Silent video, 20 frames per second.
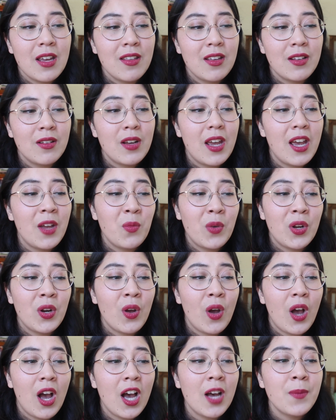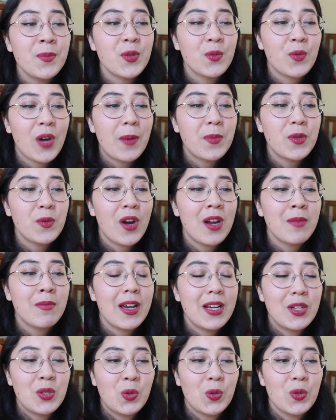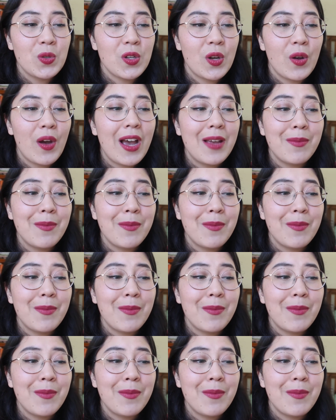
and when her arms wrapped around my torso,